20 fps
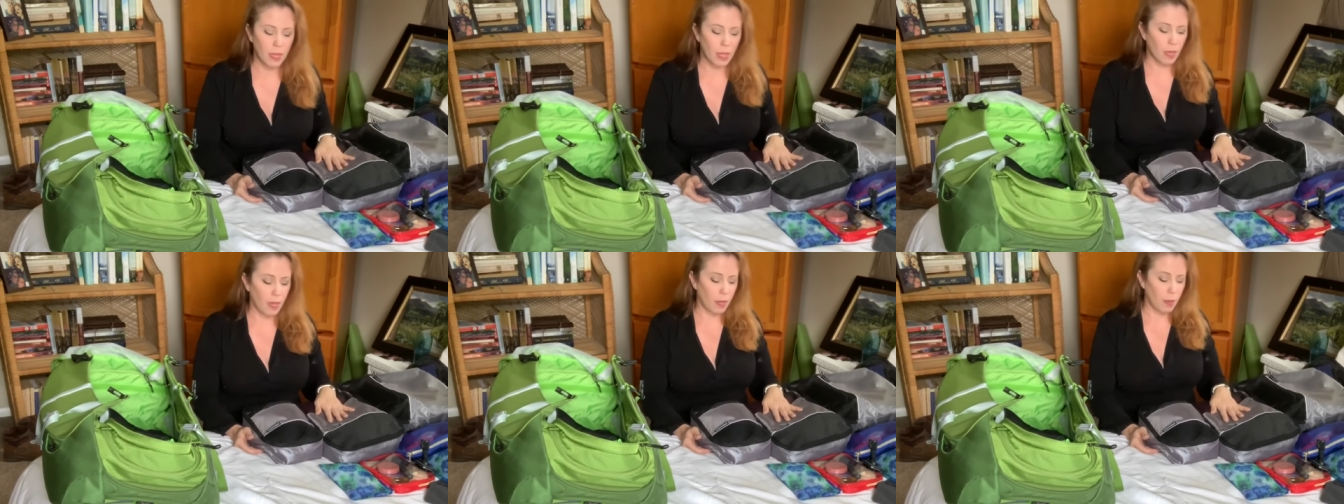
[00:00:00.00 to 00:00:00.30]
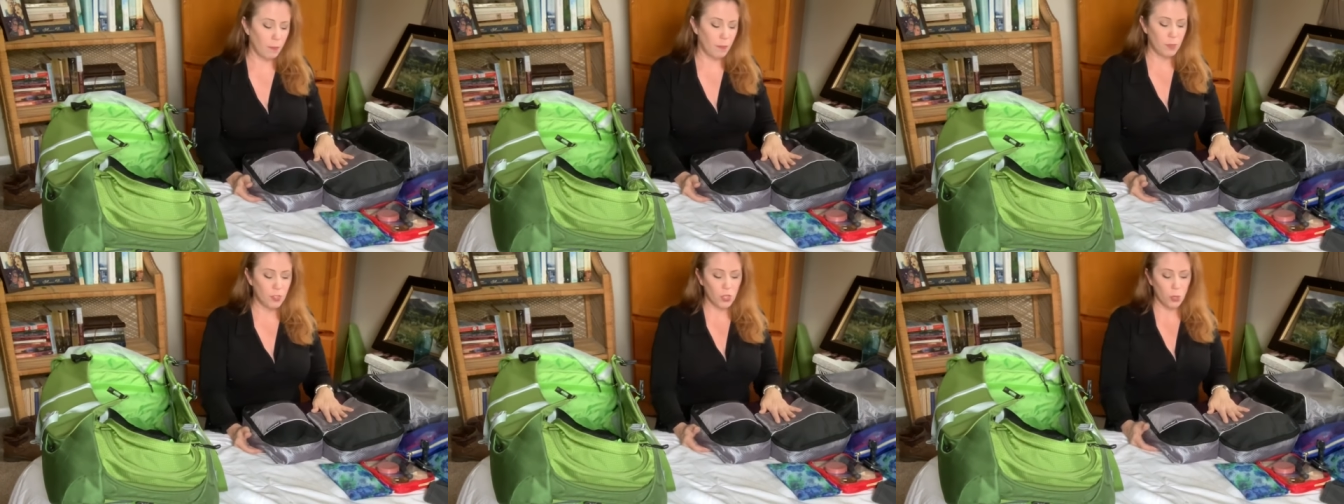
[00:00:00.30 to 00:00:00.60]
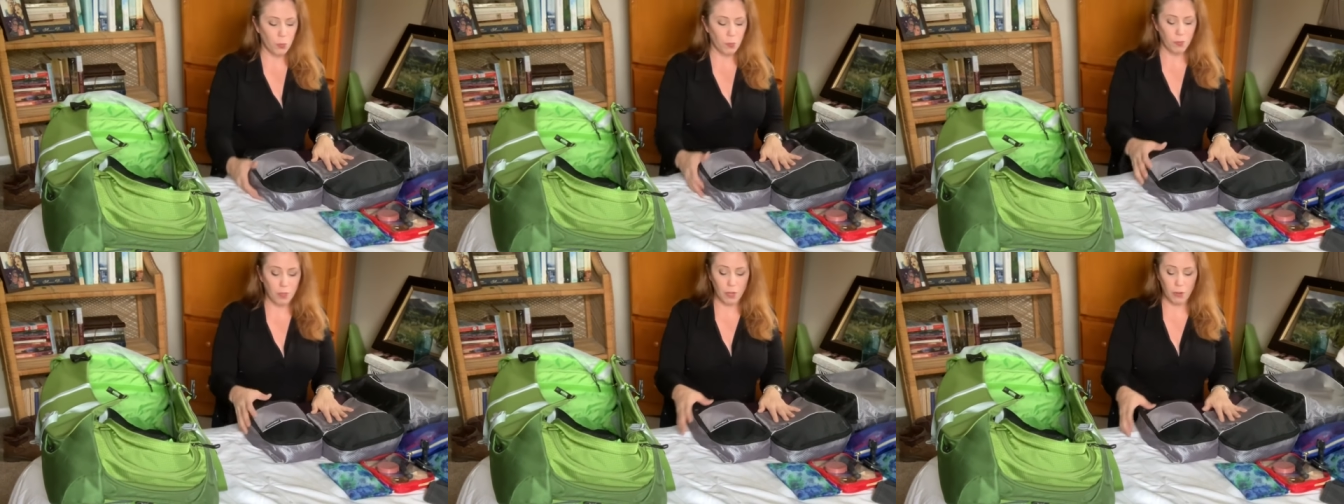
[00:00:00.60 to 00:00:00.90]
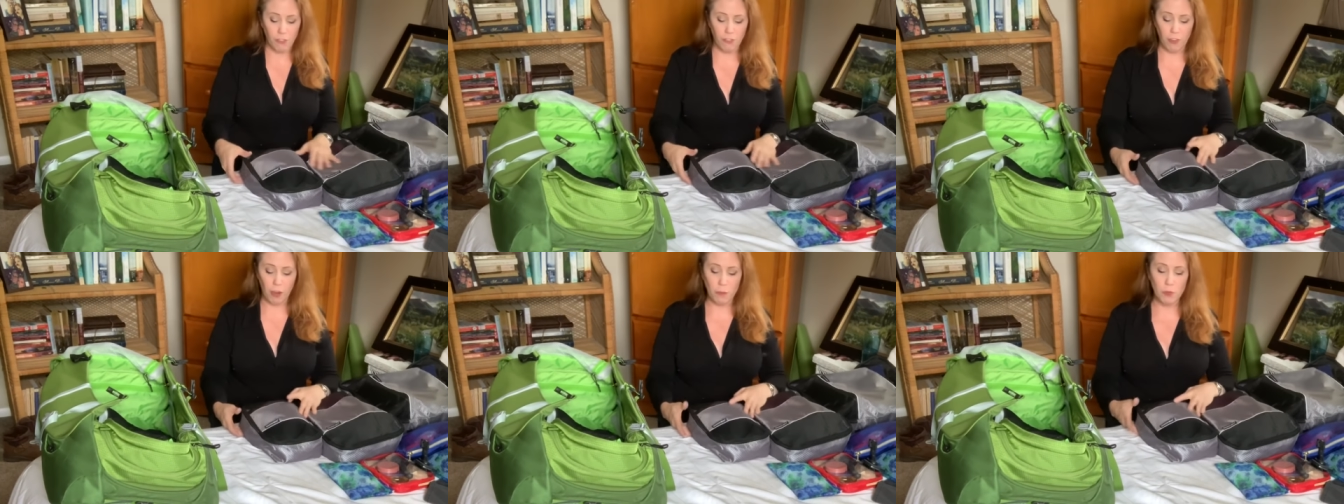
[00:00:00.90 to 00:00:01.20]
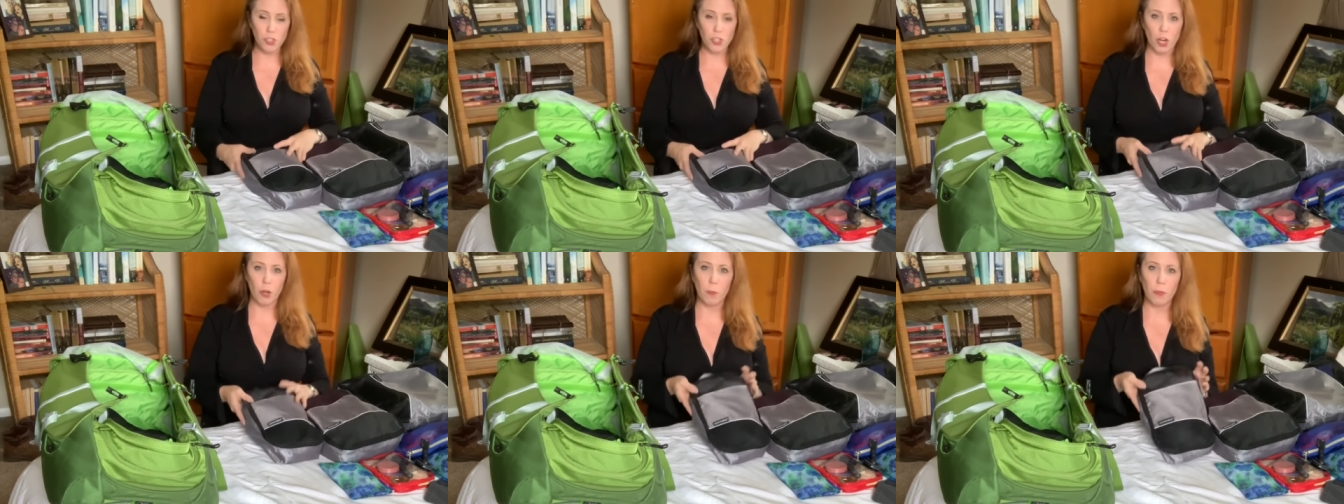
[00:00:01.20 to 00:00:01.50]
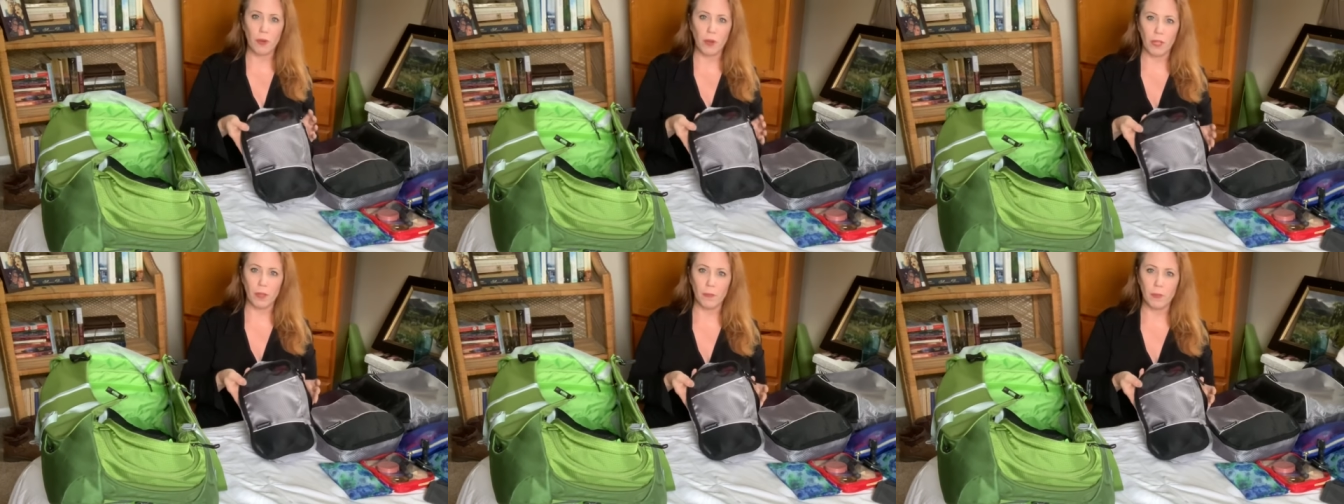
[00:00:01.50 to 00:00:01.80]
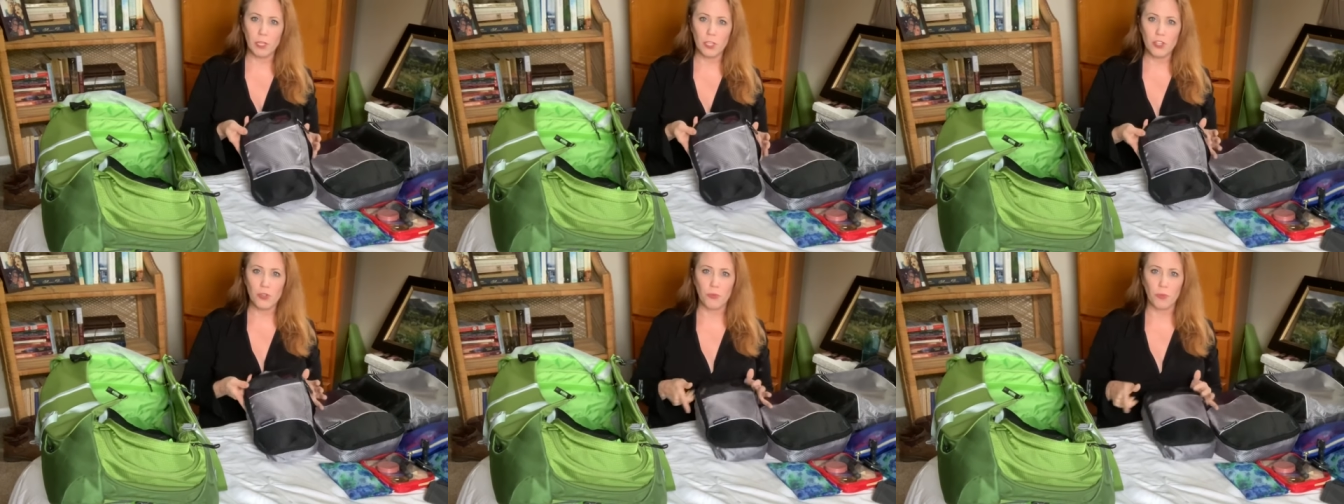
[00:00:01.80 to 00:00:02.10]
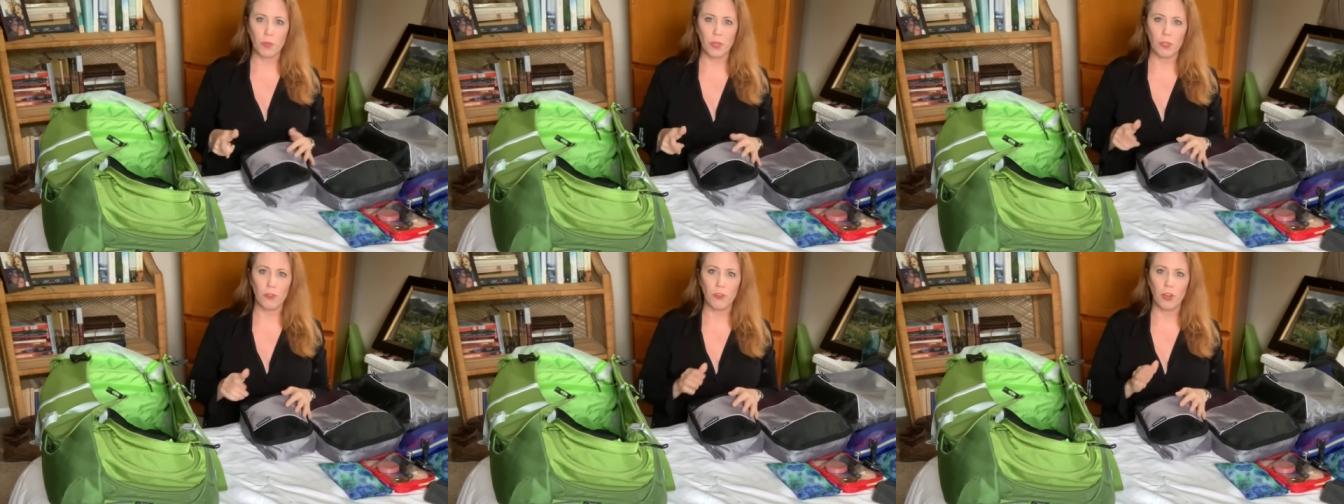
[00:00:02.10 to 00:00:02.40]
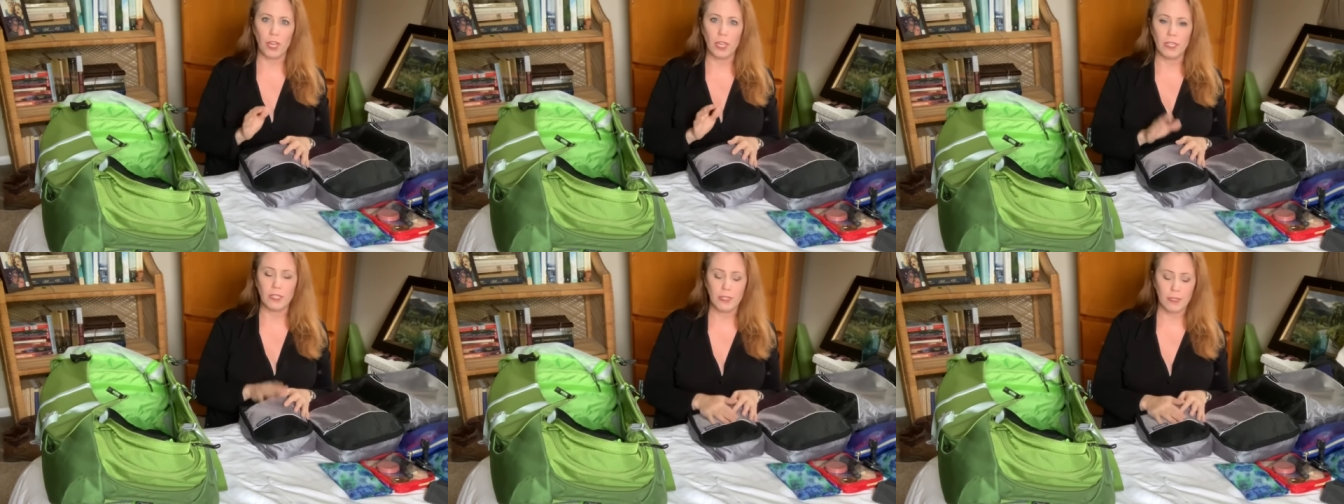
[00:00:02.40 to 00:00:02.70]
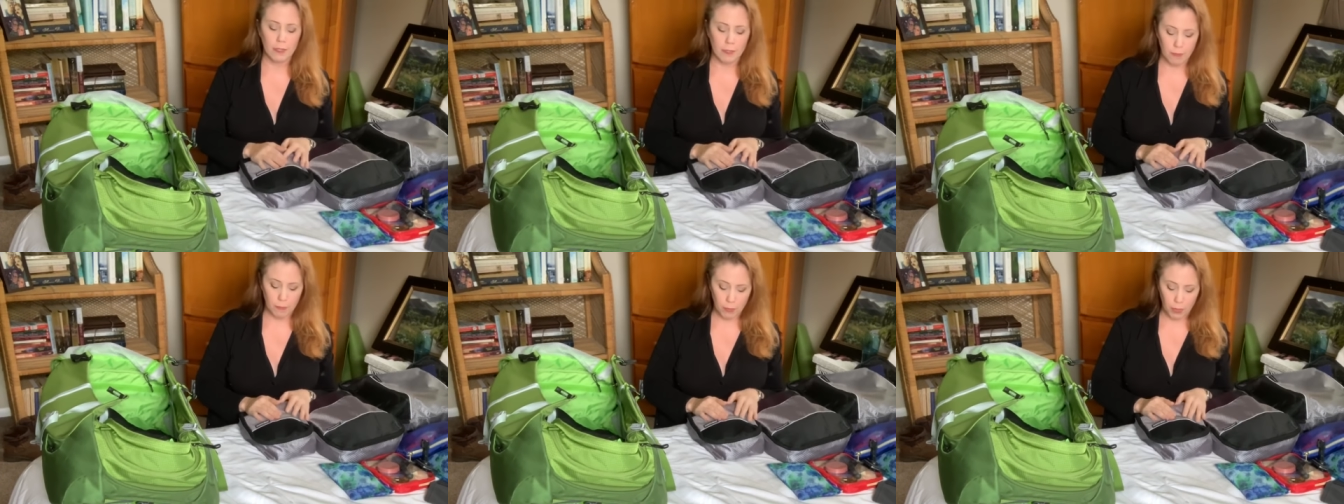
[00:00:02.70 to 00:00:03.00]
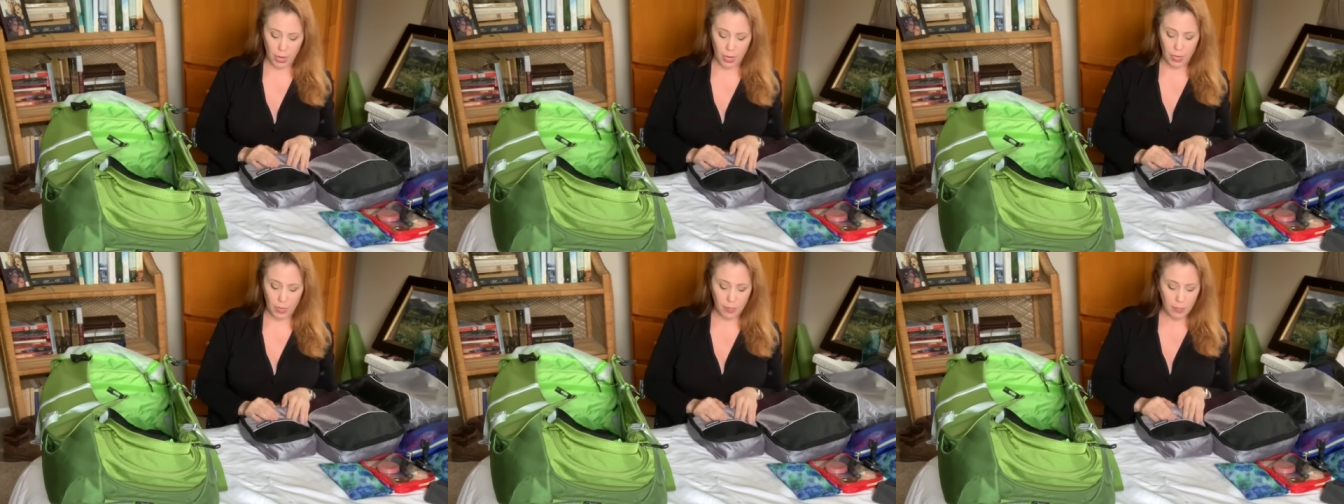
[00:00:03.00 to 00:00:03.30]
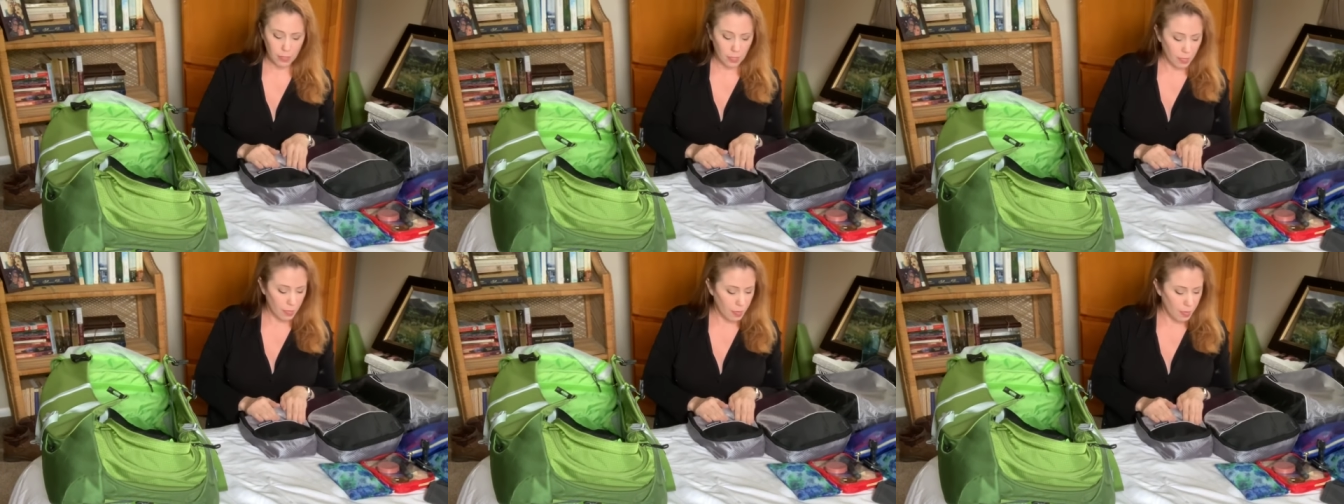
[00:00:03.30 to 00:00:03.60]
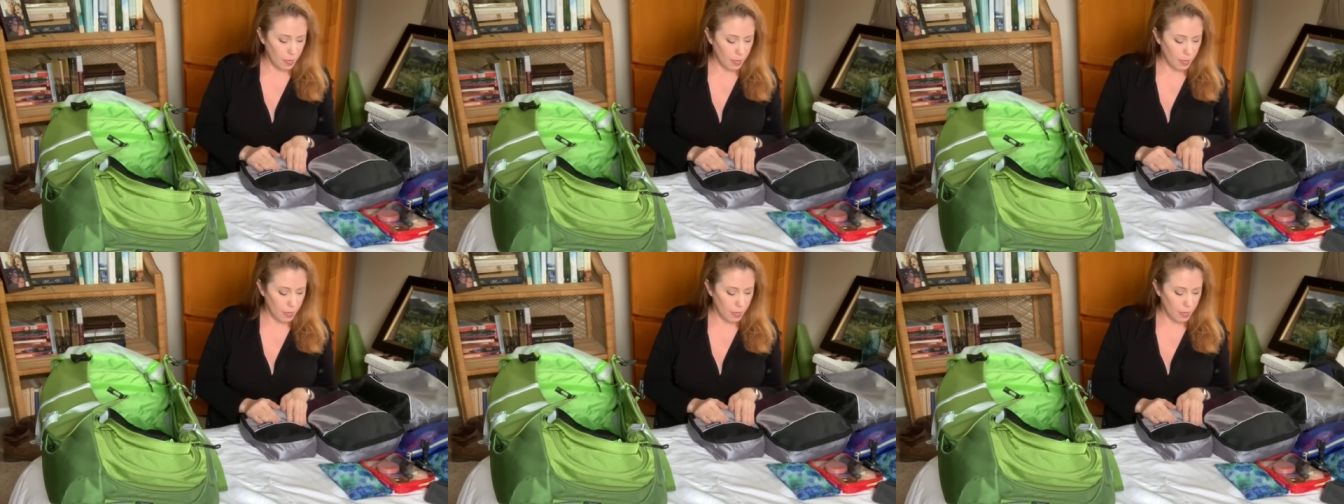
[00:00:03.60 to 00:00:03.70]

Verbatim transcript: Uh, so they're from Sharper Image, really great brand.